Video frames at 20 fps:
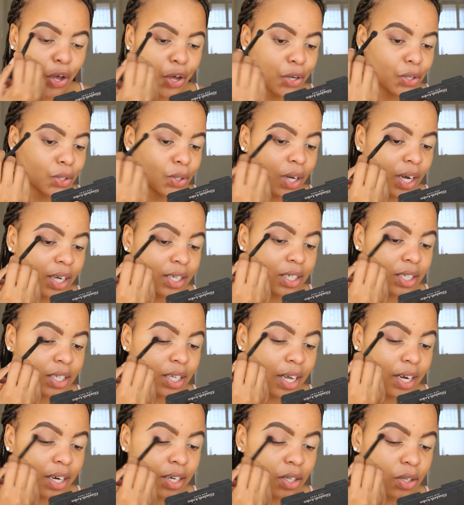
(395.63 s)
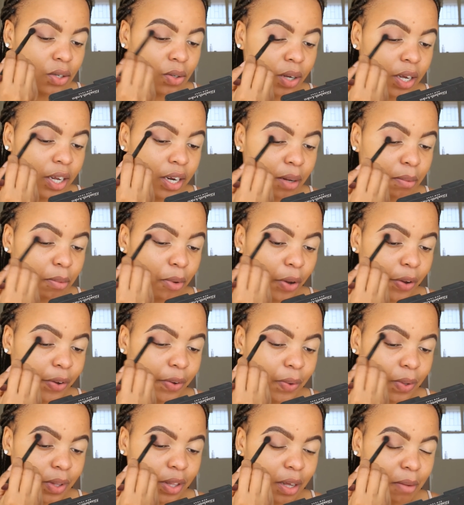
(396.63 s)
So I decided to end up going
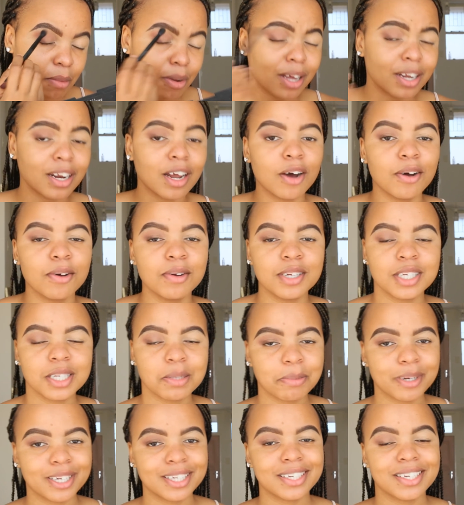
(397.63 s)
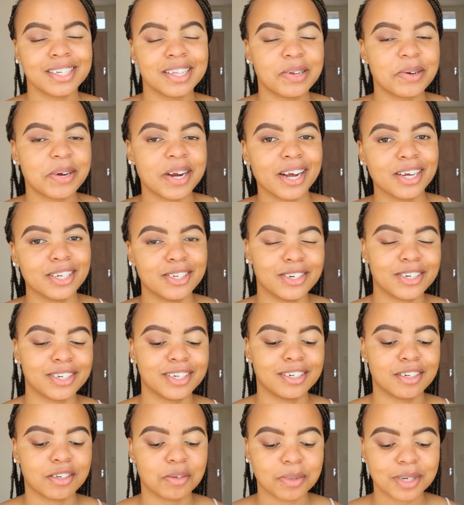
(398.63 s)
with them, and I only spent
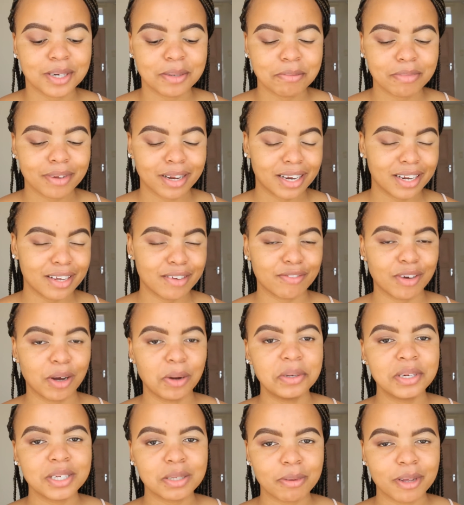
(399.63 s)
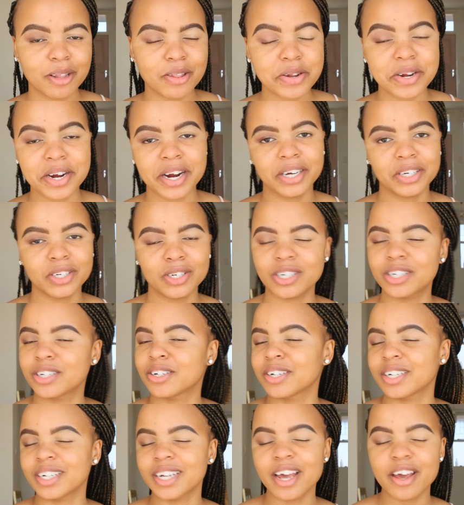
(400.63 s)
300. You wouldn't believe, I only spent 300
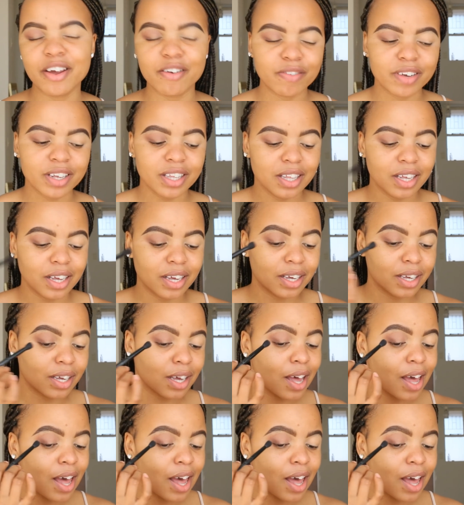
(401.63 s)
on everything.